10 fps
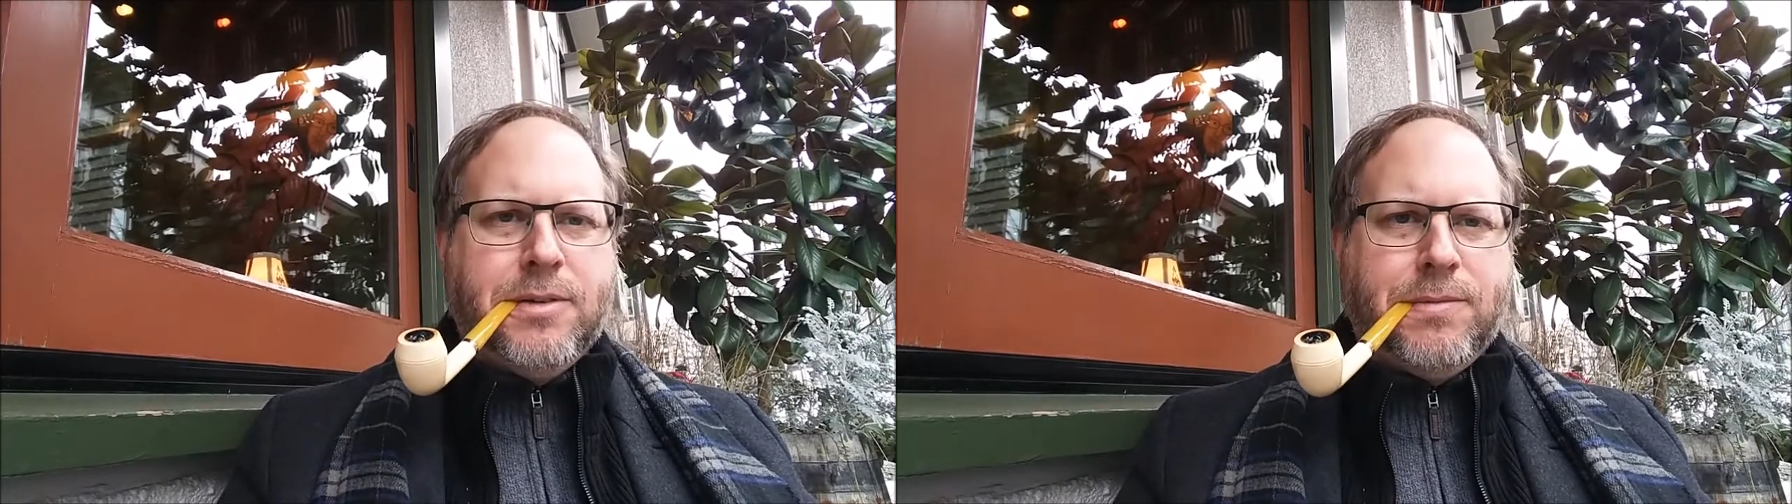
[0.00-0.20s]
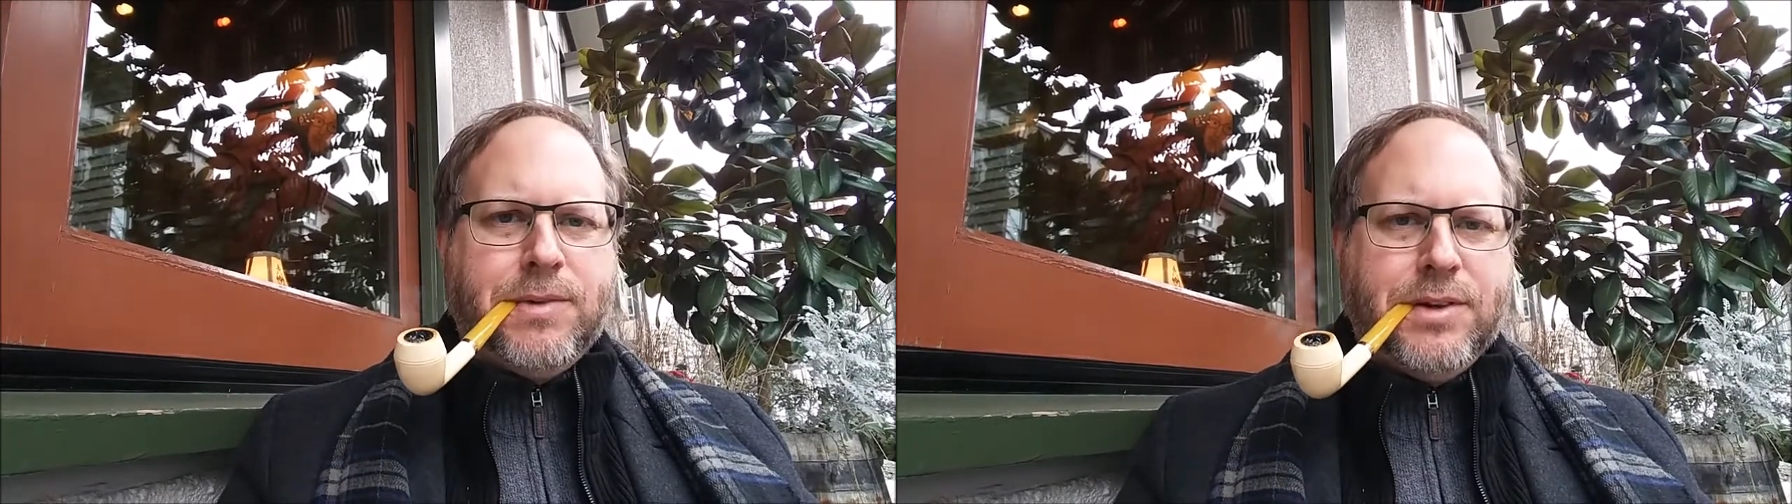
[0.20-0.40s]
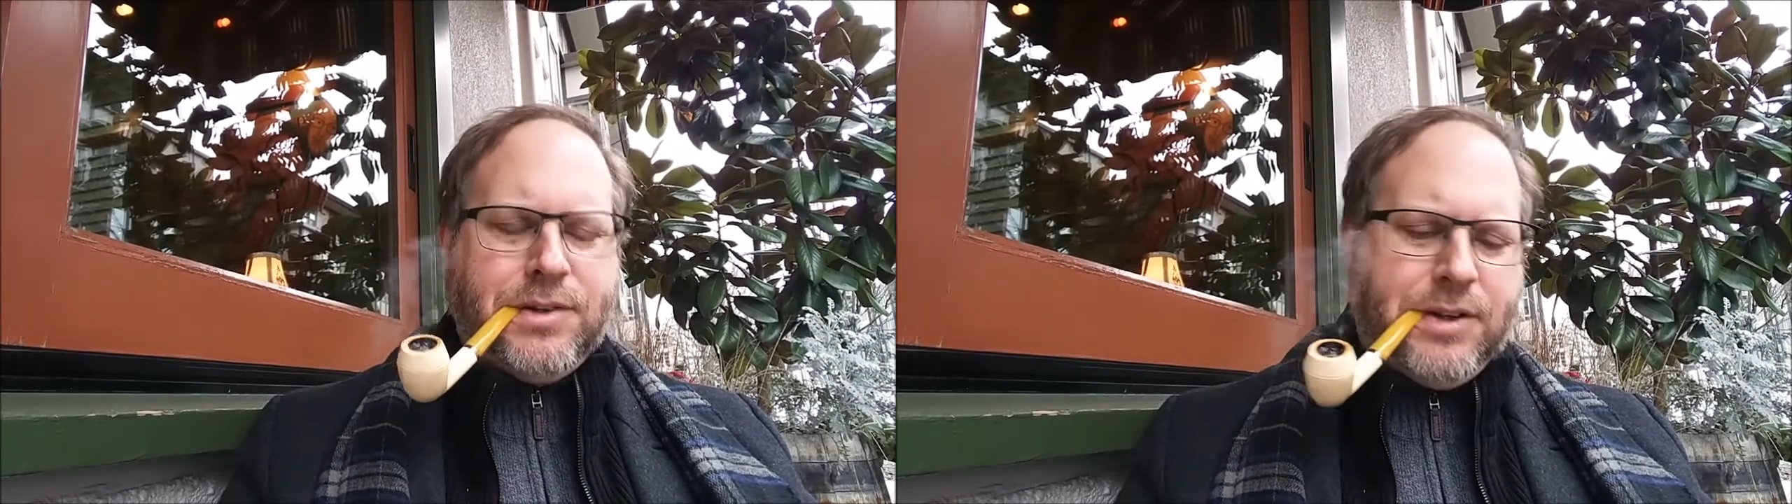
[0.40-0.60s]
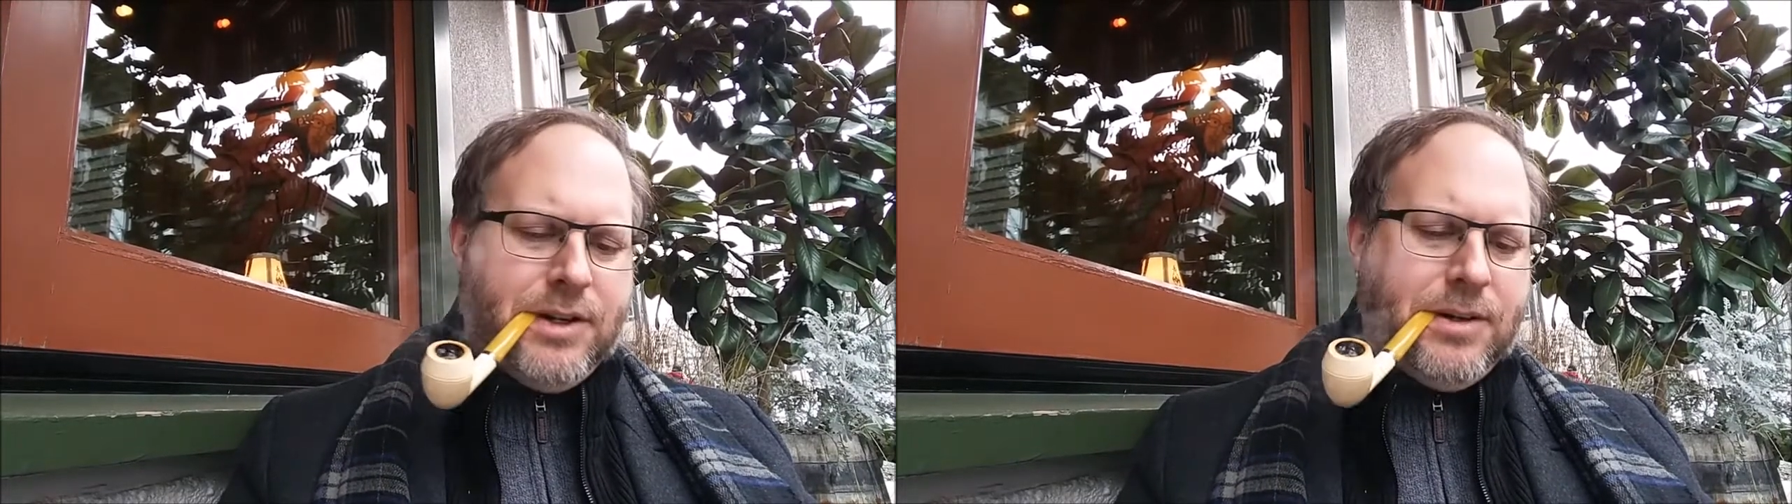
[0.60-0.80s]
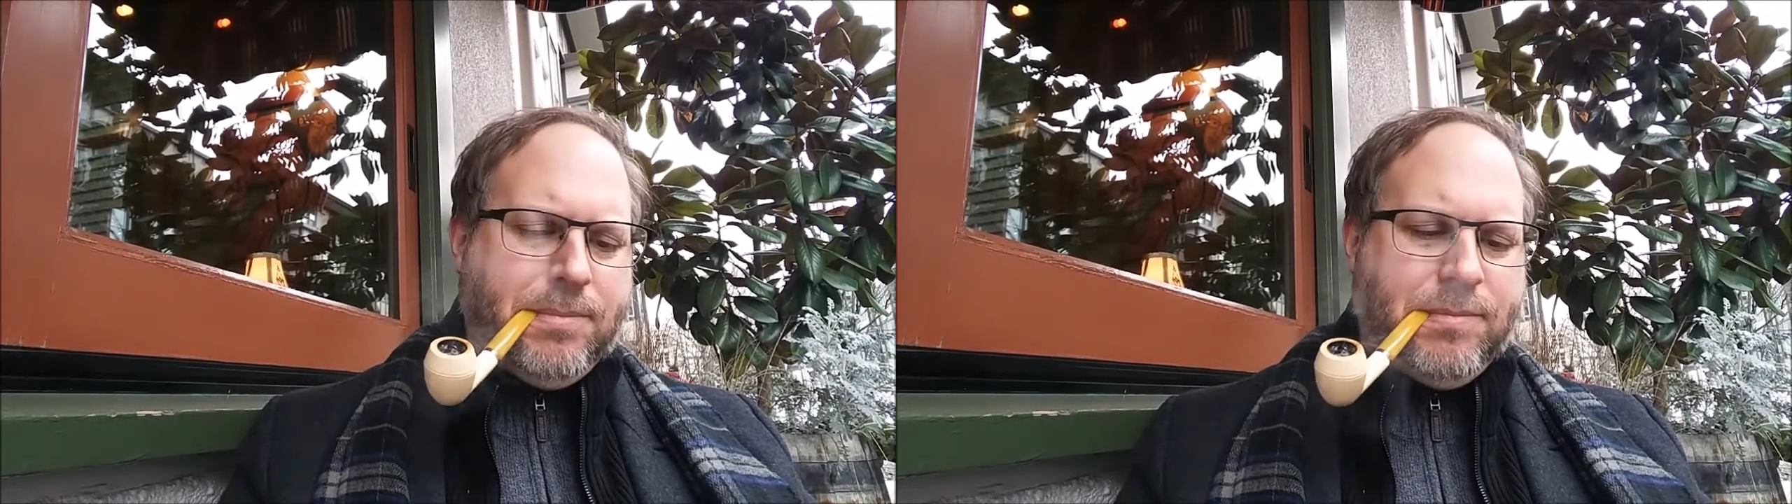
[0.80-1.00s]
well, first
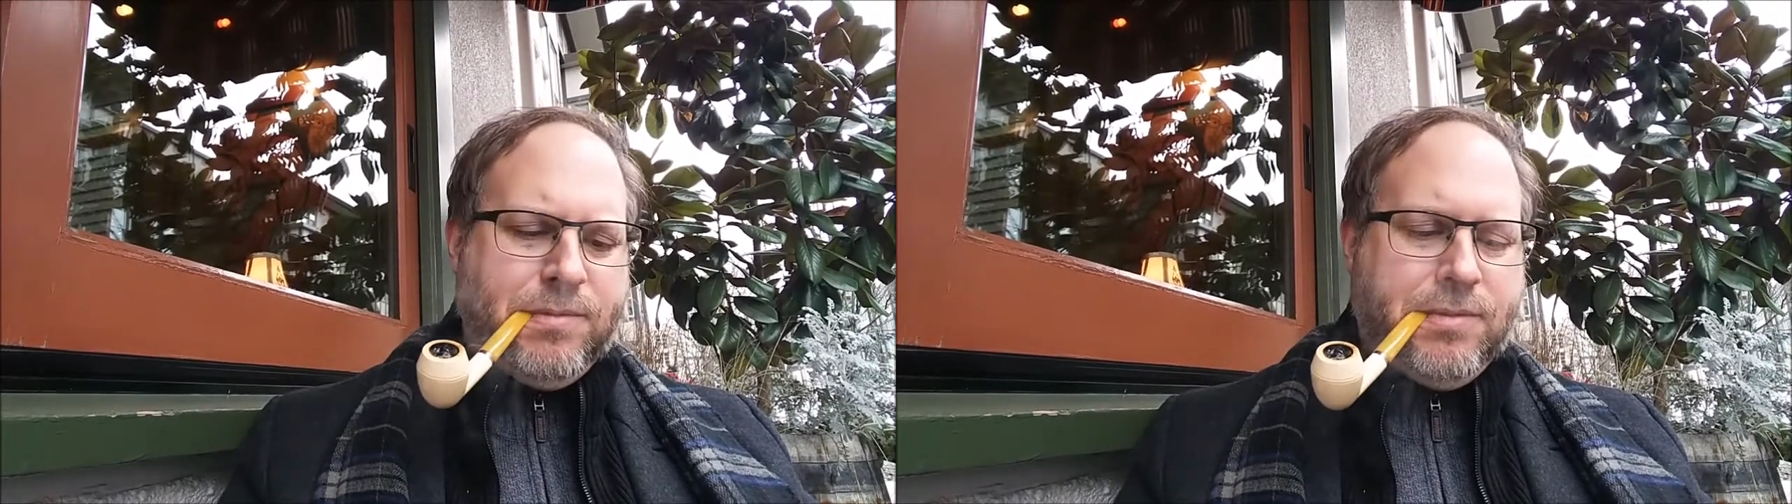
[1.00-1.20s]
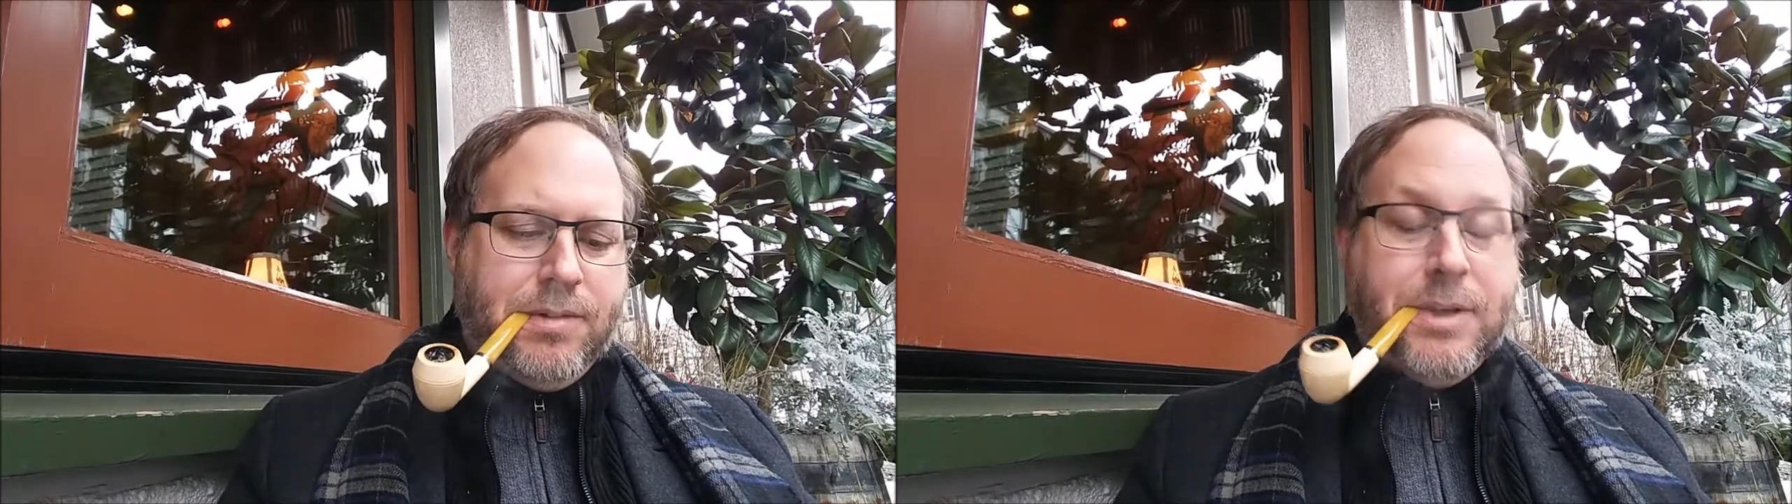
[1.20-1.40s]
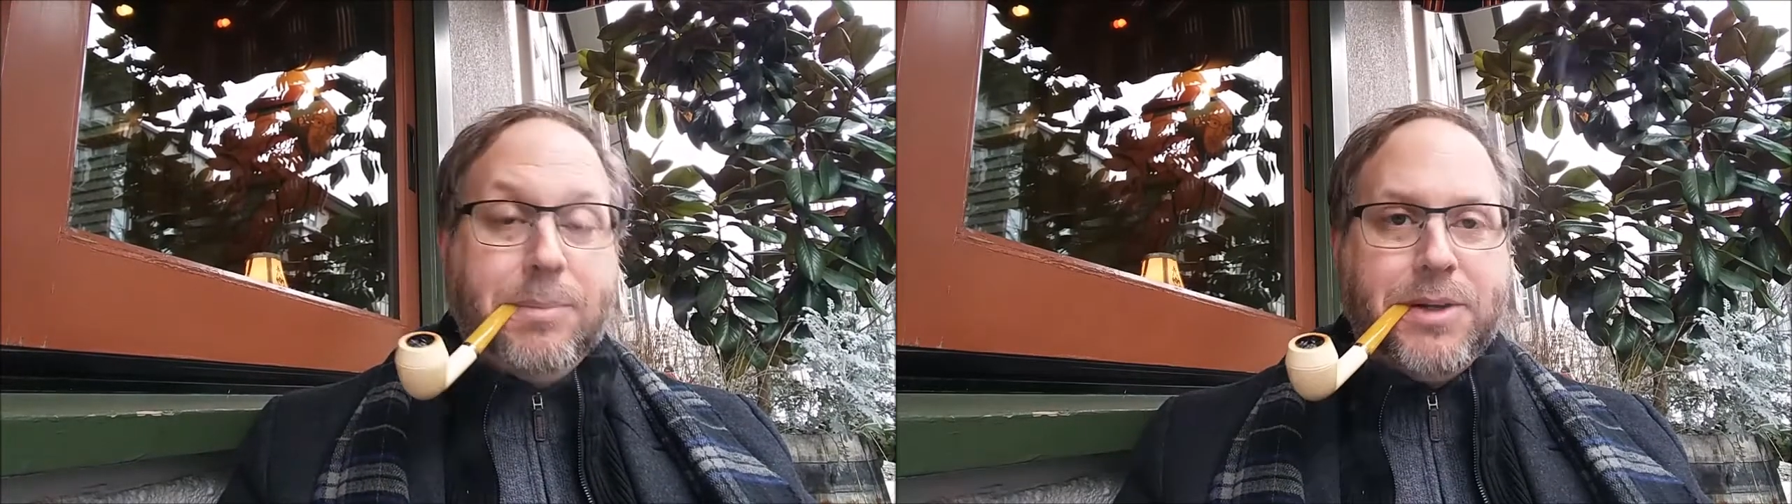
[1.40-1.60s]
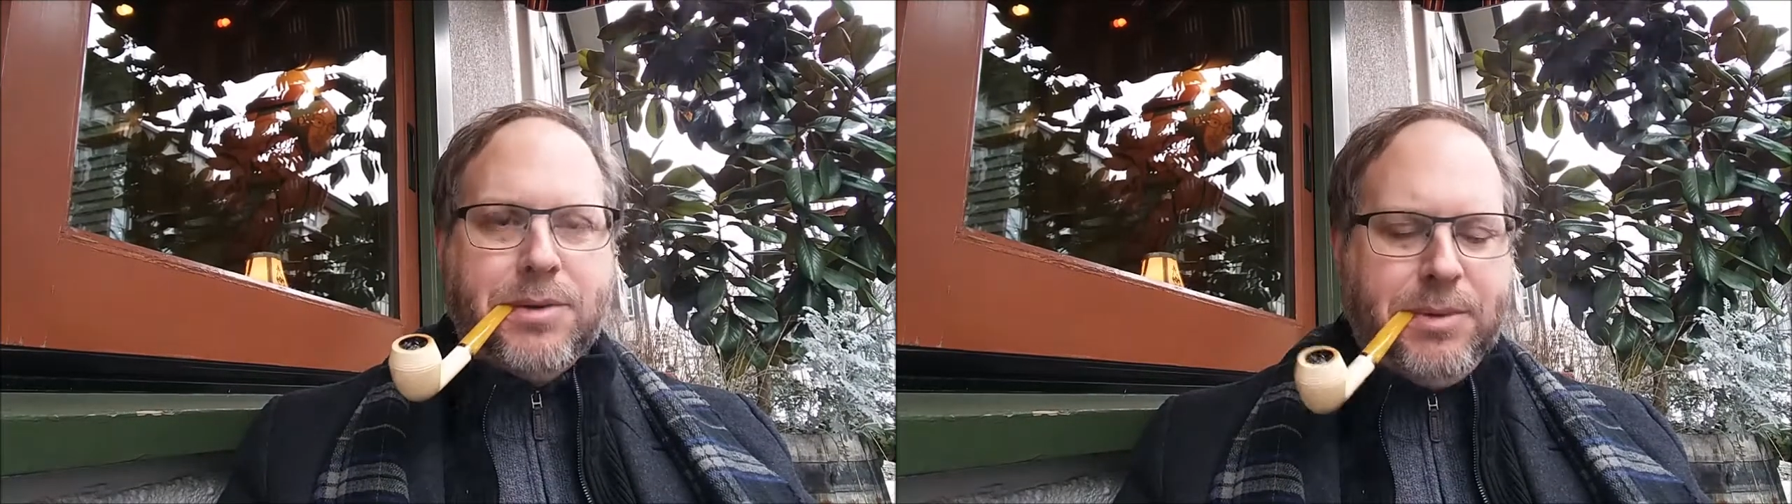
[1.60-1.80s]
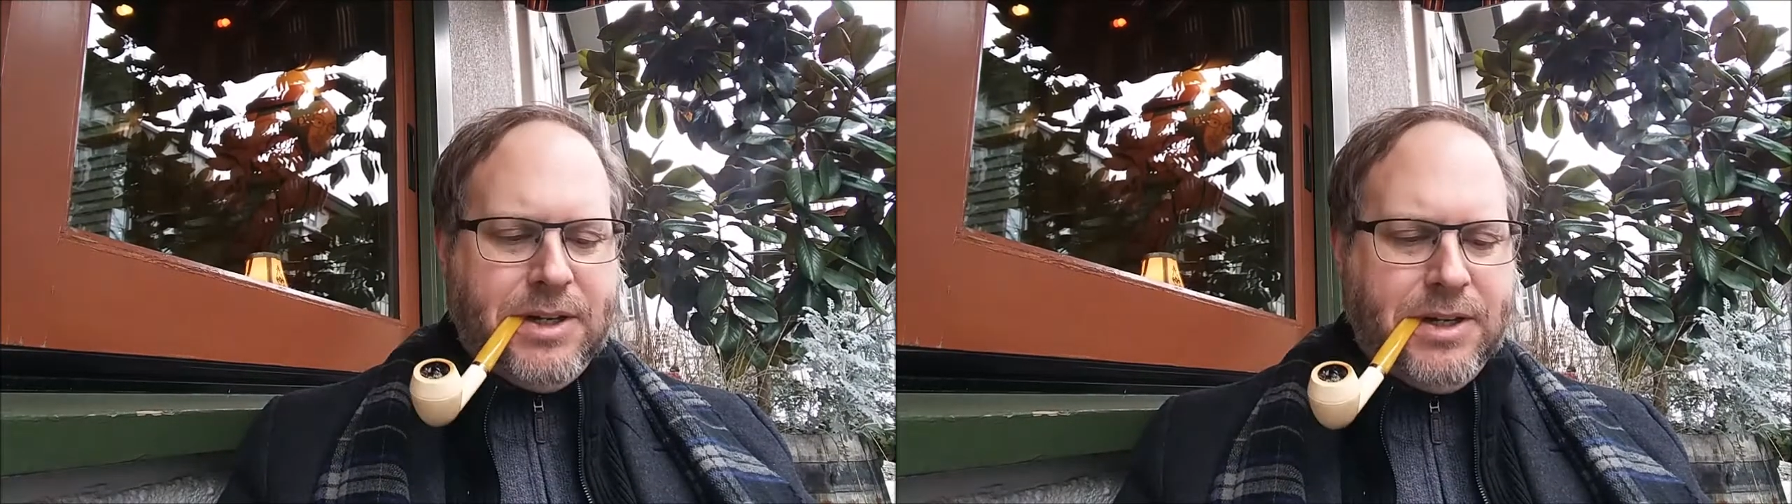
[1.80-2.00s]
let me
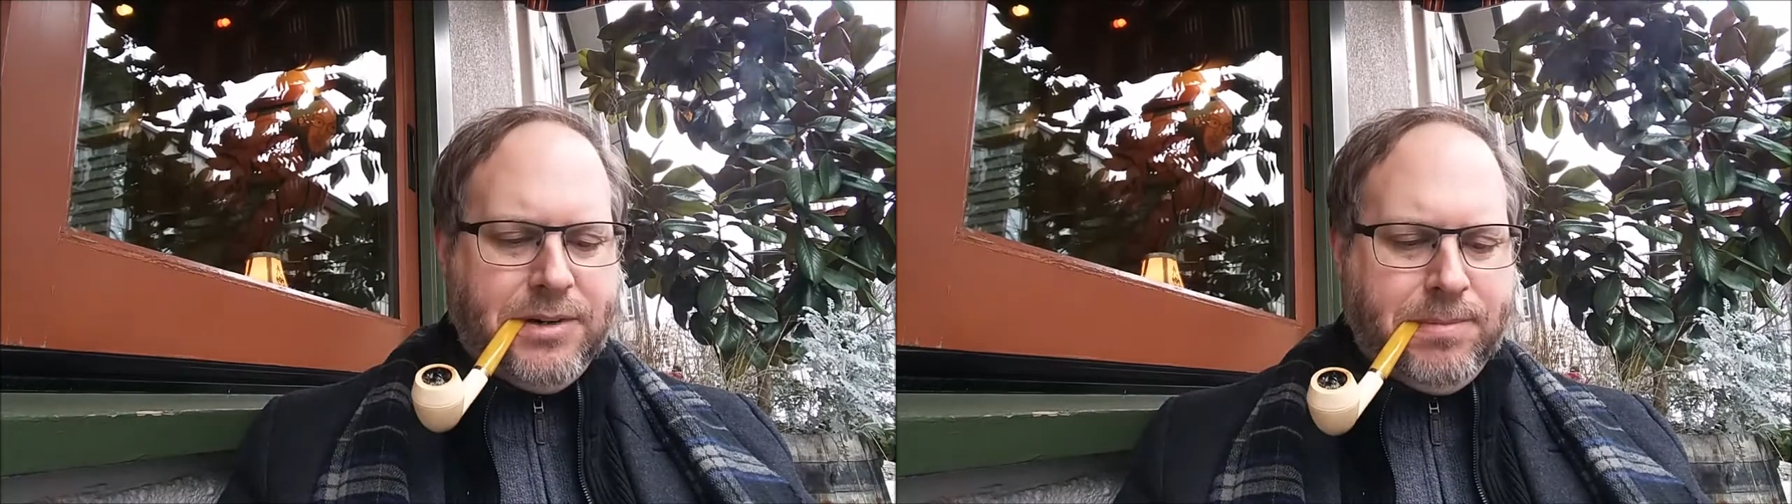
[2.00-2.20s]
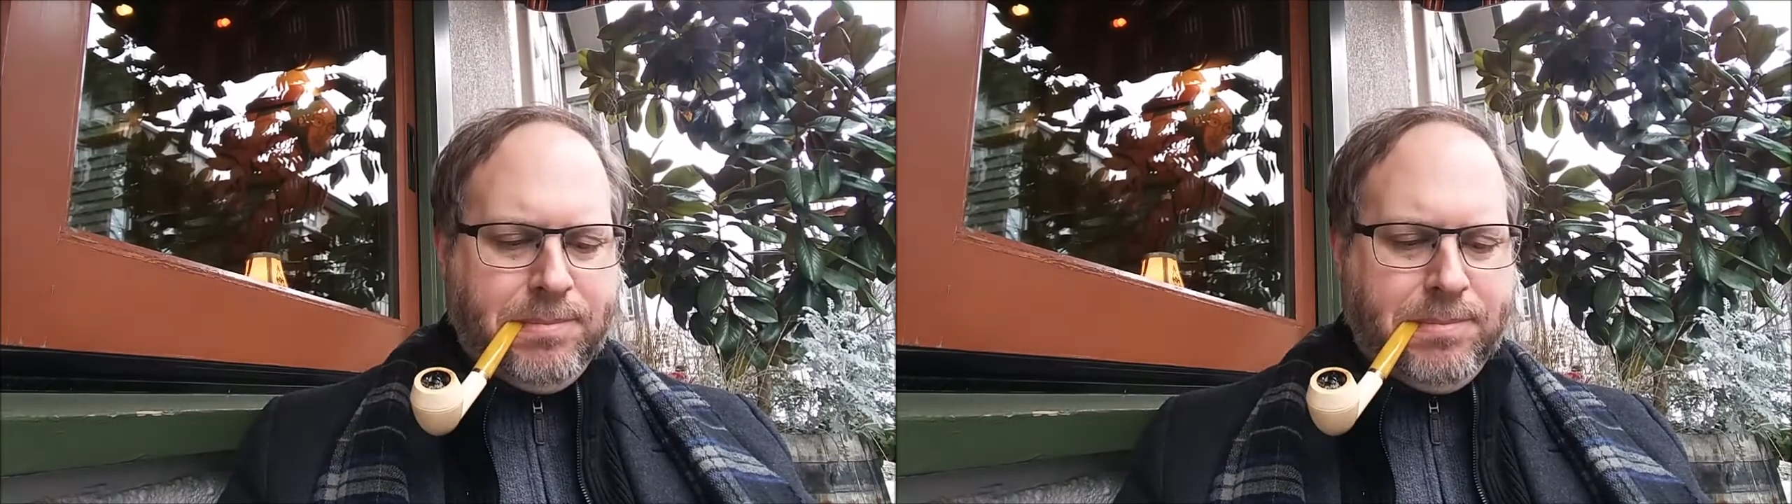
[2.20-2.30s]
smell it.